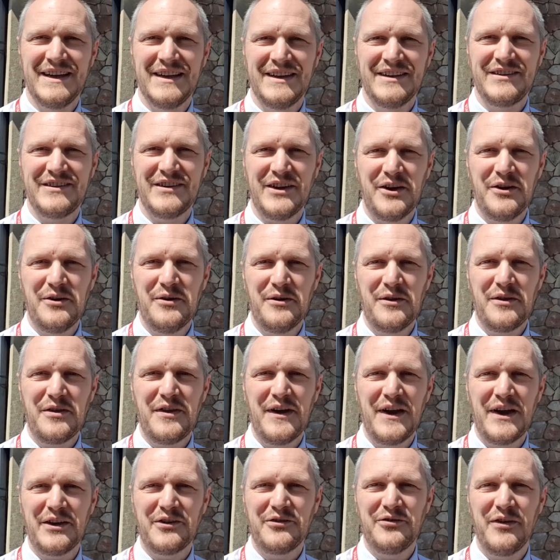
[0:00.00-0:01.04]
So
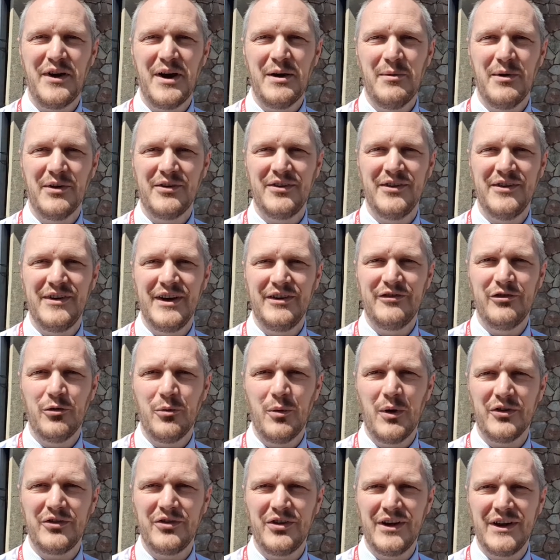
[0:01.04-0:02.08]
thanks very much indeed for
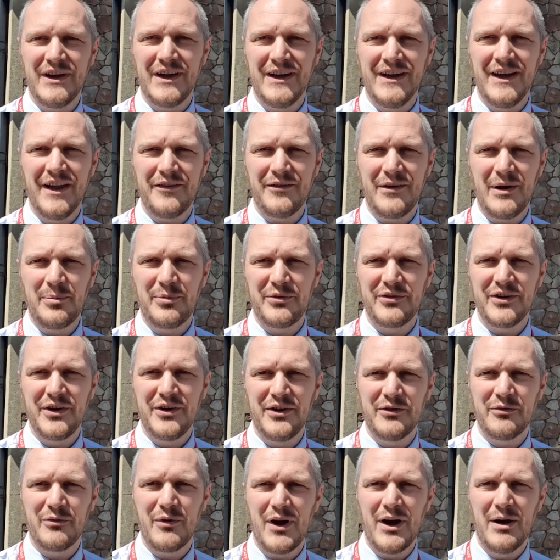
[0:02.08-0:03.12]
watching another
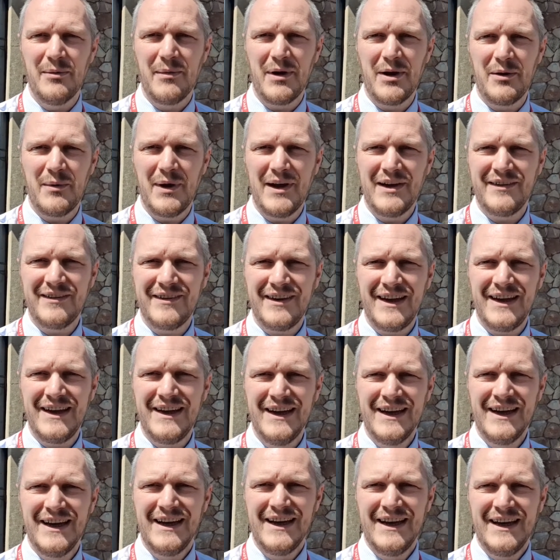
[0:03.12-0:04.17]
episode of Where Am I Wednesday.
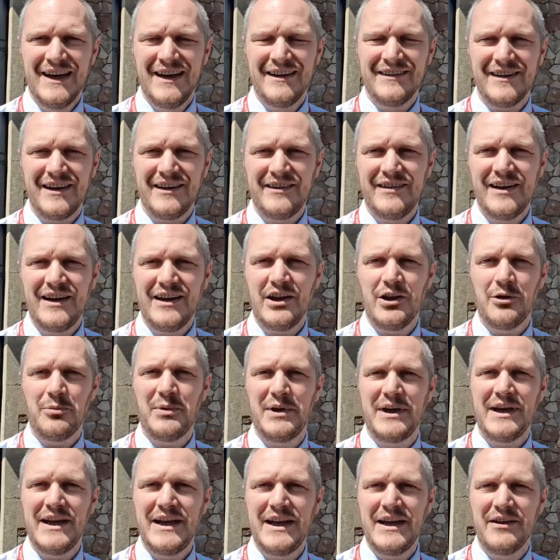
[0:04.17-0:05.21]
As I said at the
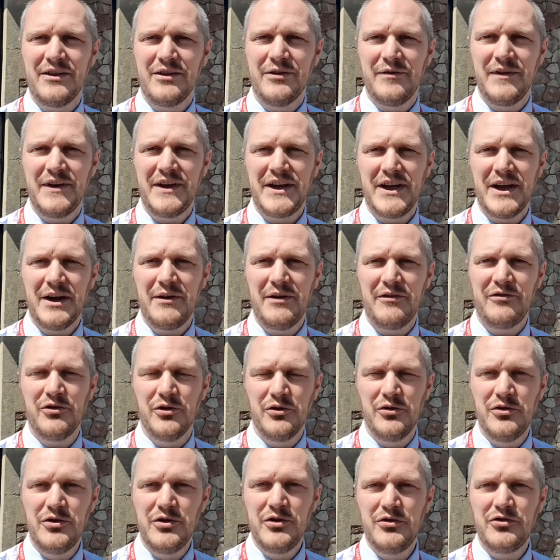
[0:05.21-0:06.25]
beginning of the video, if
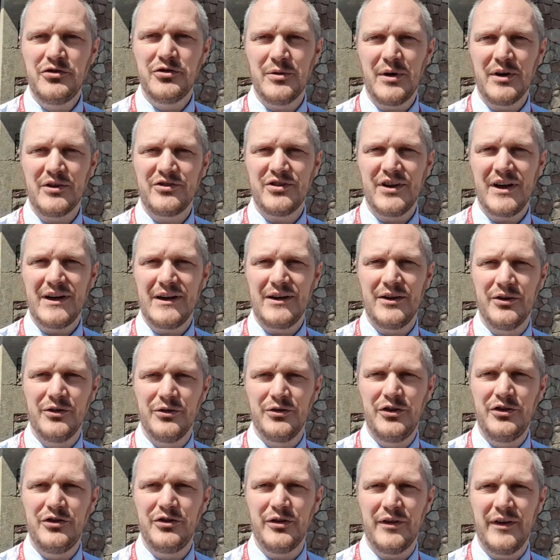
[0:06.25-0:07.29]
you're new to our channel or
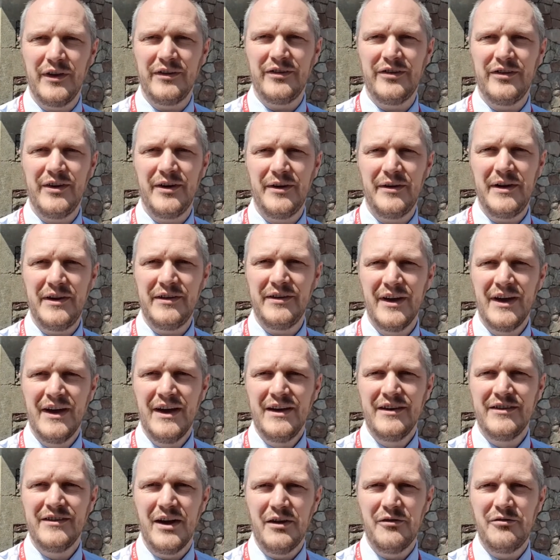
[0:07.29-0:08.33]
new to this series,
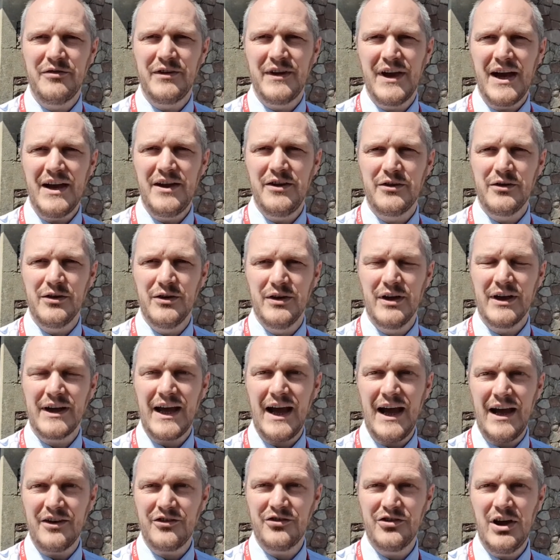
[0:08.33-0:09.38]
don't forget you can
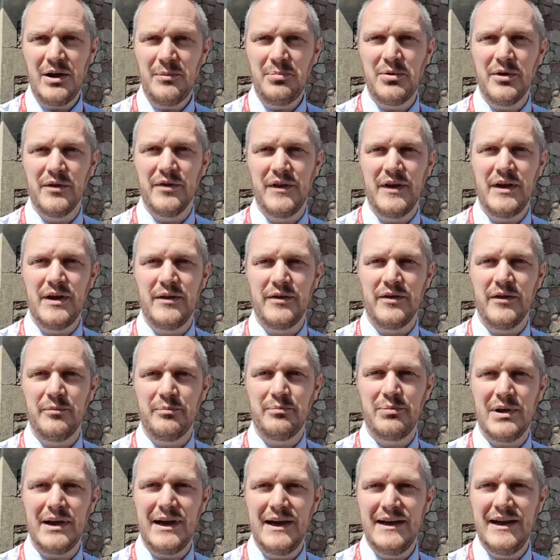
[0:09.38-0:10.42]
catch up on the
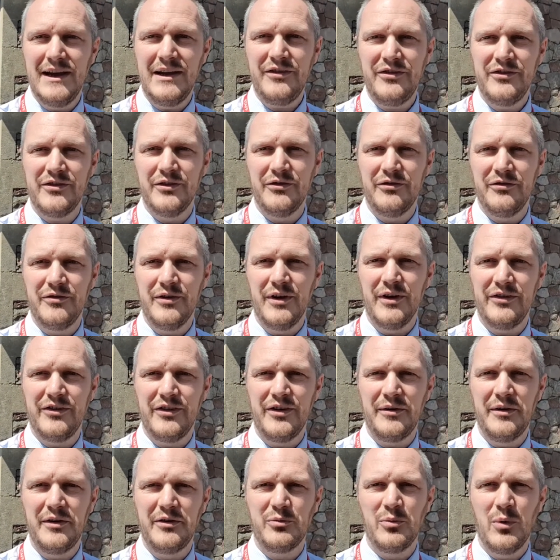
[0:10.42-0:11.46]
playlist of
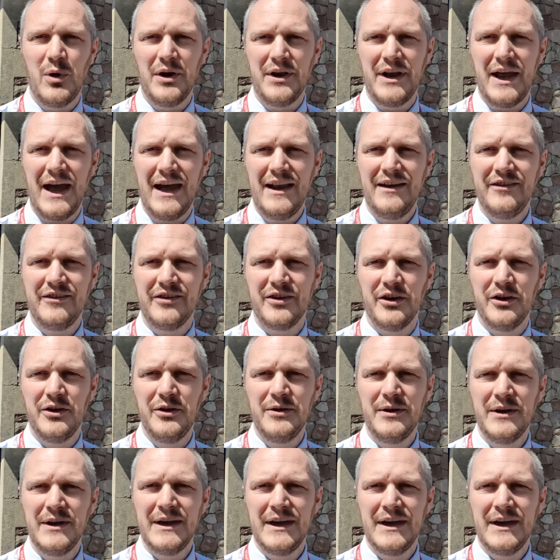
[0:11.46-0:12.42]
series 1 and 2.